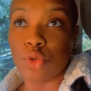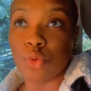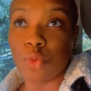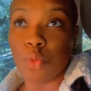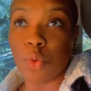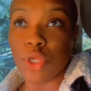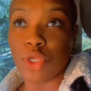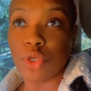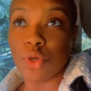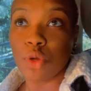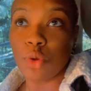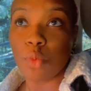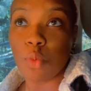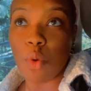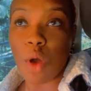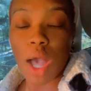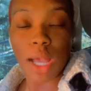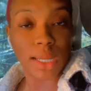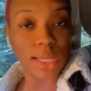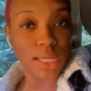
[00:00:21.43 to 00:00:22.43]
When you're
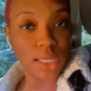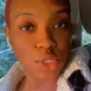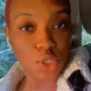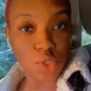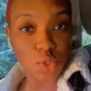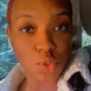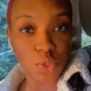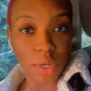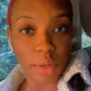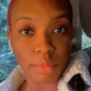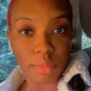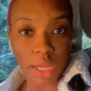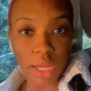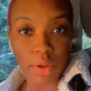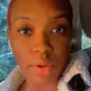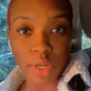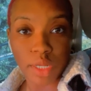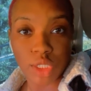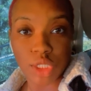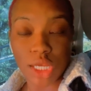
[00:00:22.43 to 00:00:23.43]
walking into your
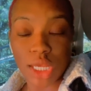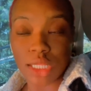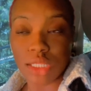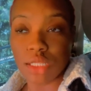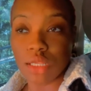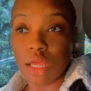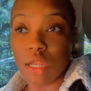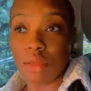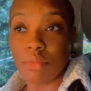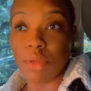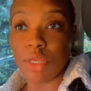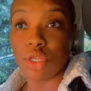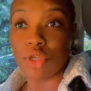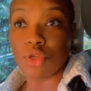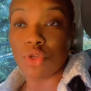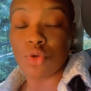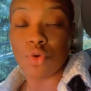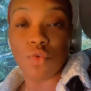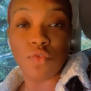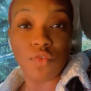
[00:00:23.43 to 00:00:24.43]
marriage, it's going to be
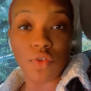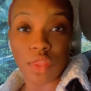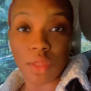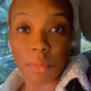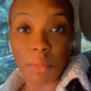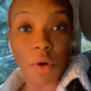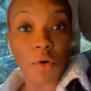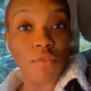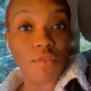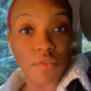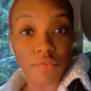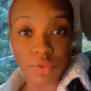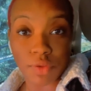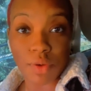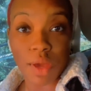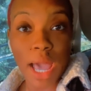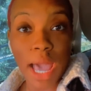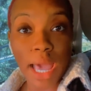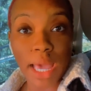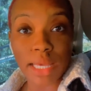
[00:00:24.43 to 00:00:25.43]
new for the both of you
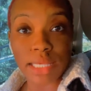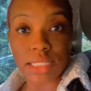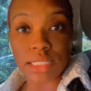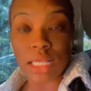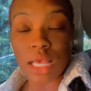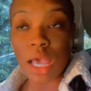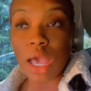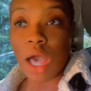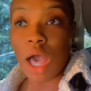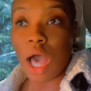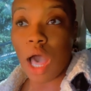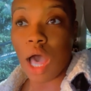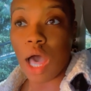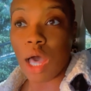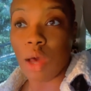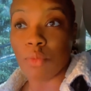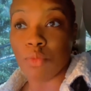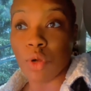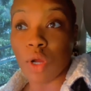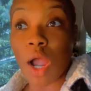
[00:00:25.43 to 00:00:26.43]
guys.
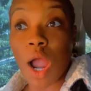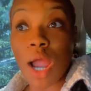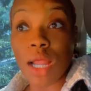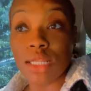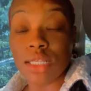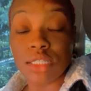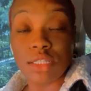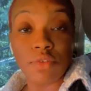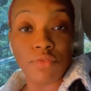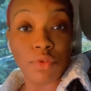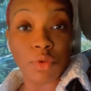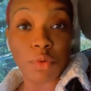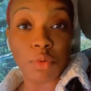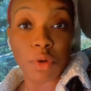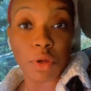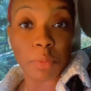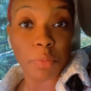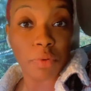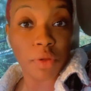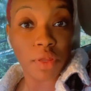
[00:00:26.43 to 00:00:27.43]
Regardless if you
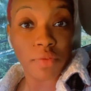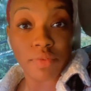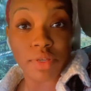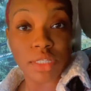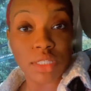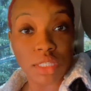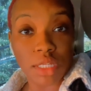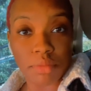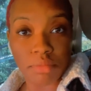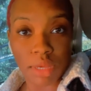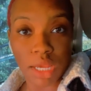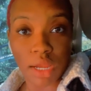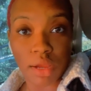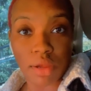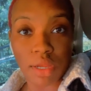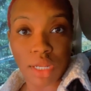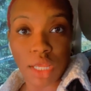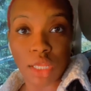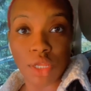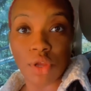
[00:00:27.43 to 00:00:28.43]
were previously
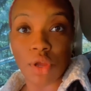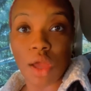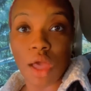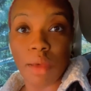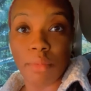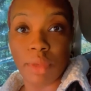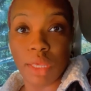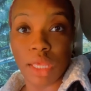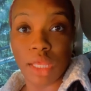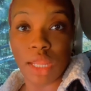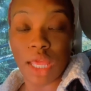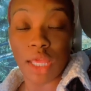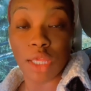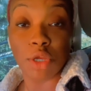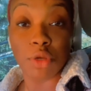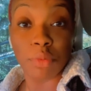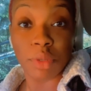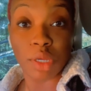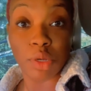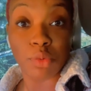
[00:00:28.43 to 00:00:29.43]
married and you're coming and
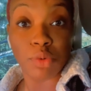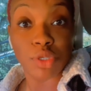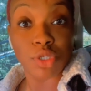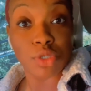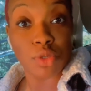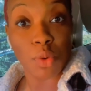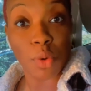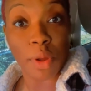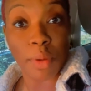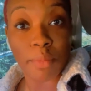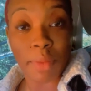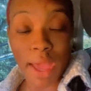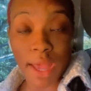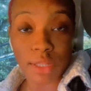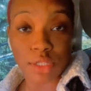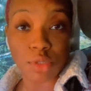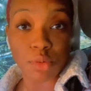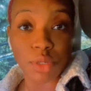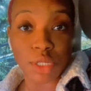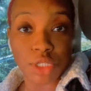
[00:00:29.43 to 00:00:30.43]
you're being restored
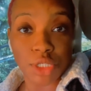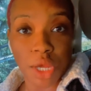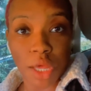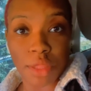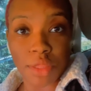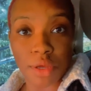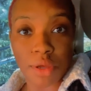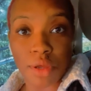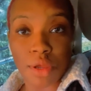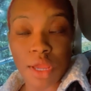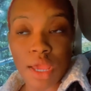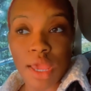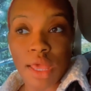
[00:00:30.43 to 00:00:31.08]
back to each other,